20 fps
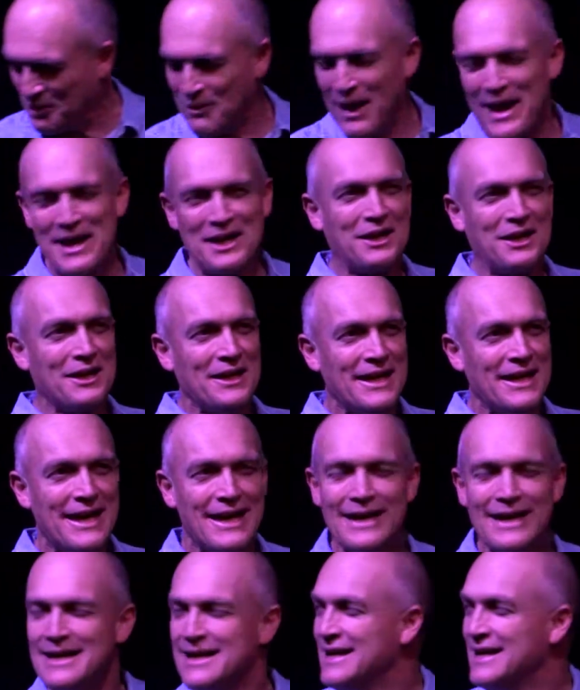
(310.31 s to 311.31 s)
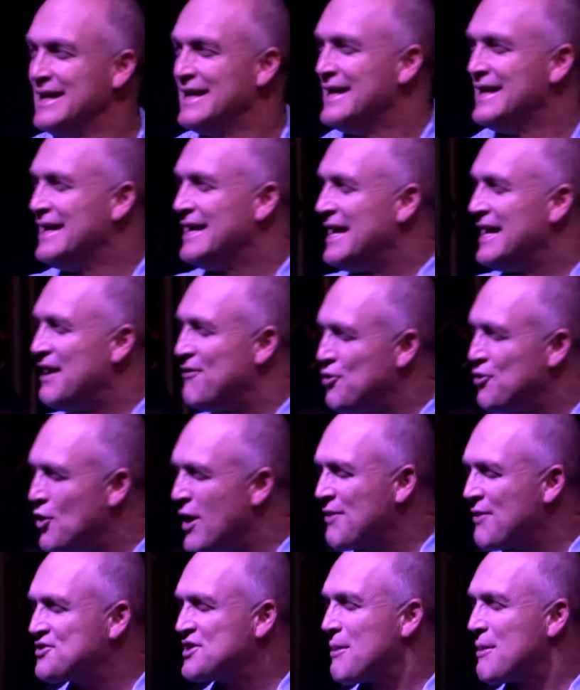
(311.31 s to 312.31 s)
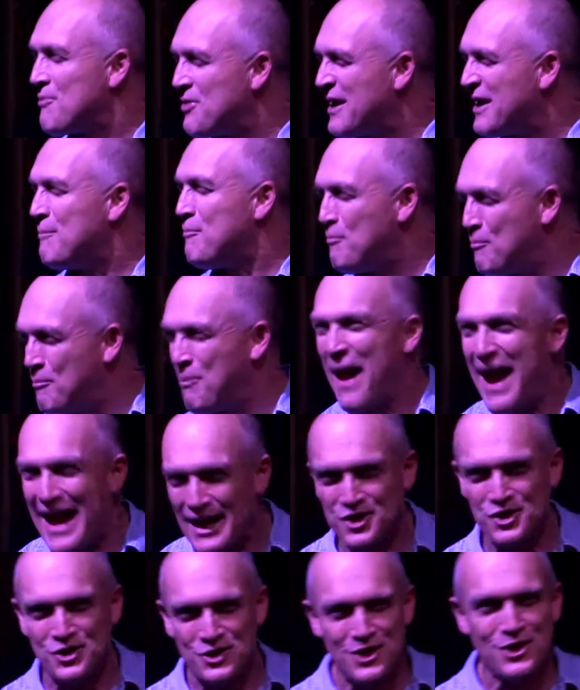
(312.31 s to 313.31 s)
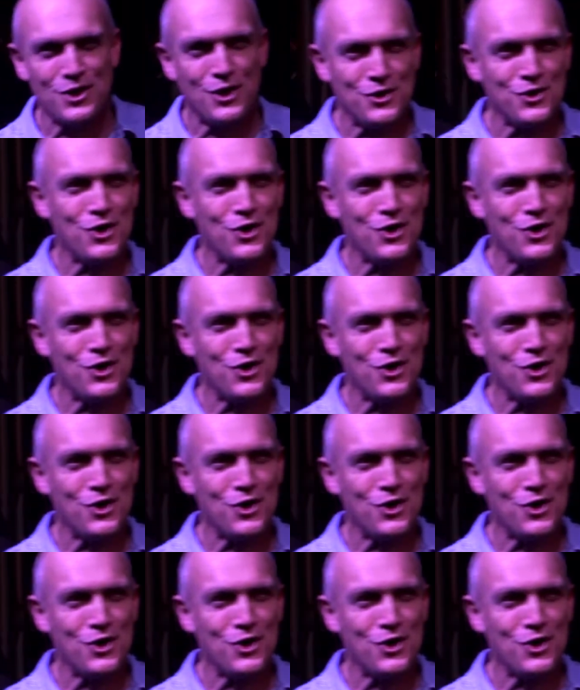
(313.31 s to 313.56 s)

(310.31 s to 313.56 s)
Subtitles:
radically here, if you have something passionate on